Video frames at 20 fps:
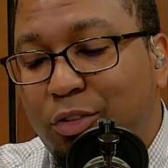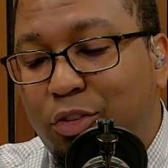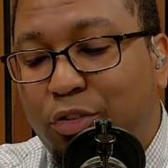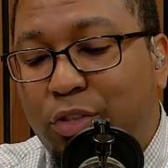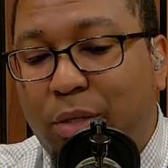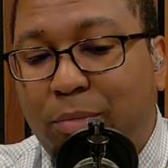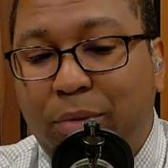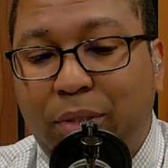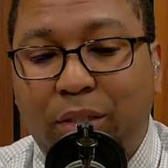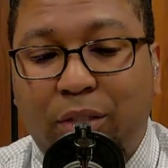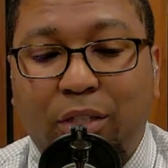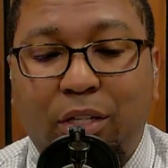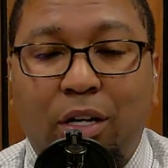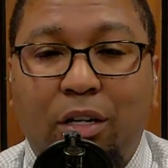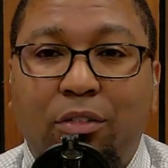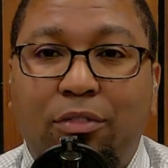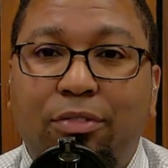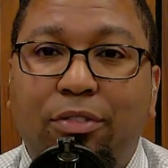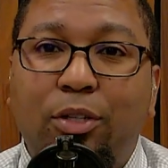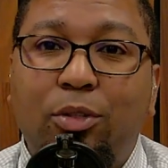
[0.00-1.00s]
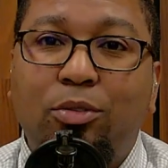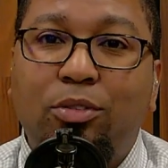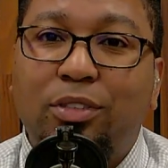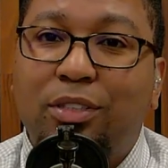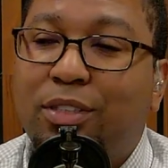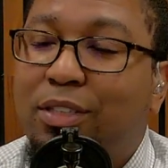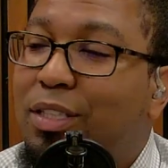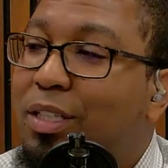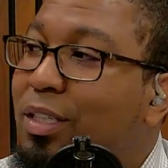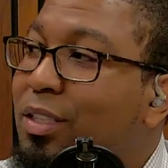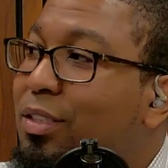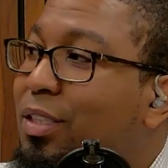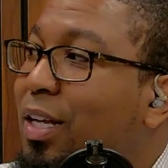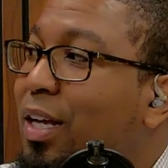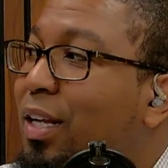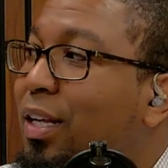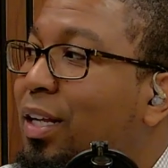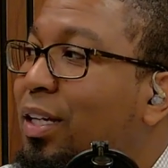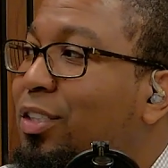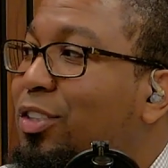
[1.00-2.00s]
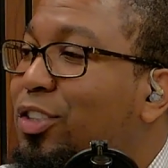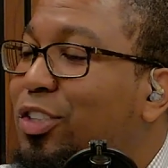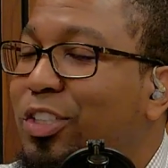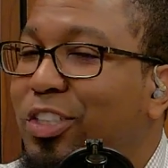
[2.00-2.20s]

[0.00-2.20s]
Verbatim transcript: troubling young folks and things of that nature.